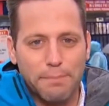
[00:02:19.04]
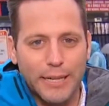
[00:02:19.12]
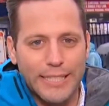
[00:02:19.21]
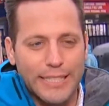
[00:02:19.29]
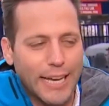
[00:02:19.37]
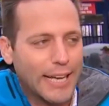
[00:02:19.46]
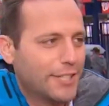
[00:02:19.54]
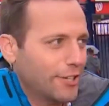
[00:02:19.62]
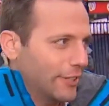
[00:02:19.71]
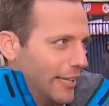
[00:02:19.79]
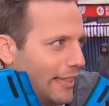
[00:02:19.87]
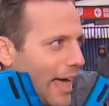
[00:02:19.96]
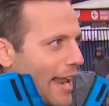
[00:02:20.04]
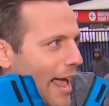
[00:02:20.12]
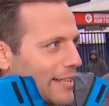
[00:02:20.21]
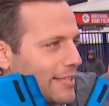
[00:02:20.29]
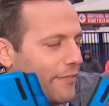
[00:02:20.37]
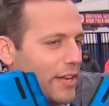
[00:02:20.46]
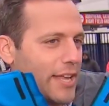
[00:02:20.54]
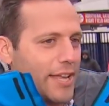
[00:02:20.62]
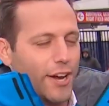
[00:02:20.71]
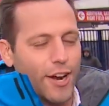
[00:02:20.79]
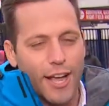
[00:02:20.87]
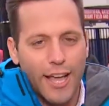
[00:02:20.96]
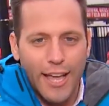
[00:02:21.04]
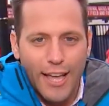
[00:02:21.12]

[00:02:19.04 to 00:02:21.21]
But uh, certainly a lot of activity here,